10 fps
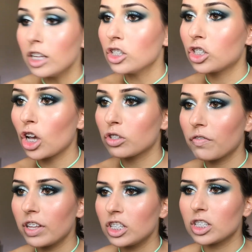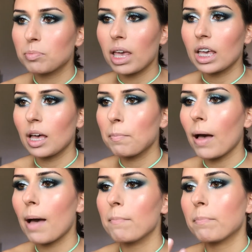So to finish this makeup,
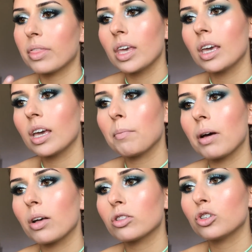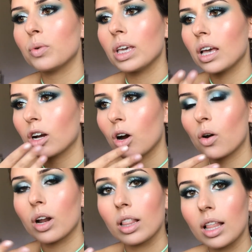I'm thinking about doing a
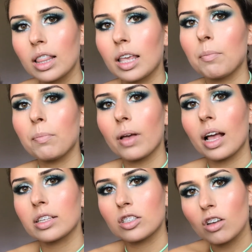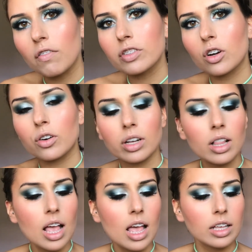coral lip, a soft coral.
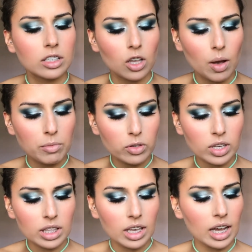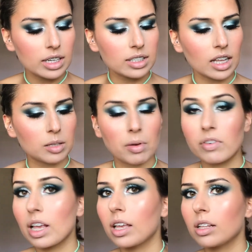So I'm using the Anastasia
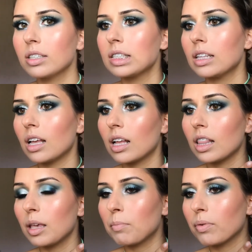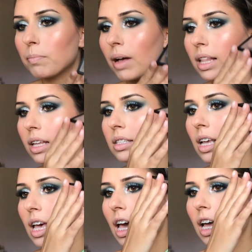Beverly Hills, the lip palette,
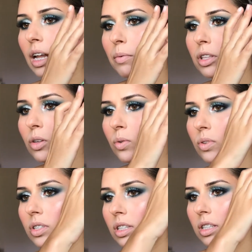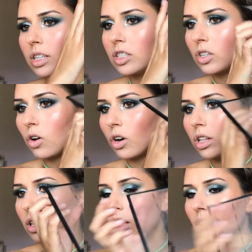and I will use this
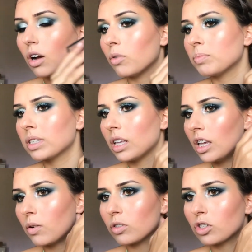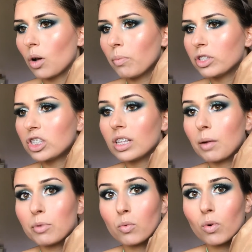coral, here on top, which is the
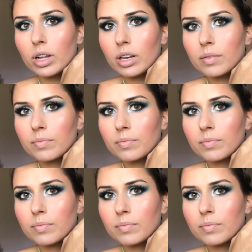number 1.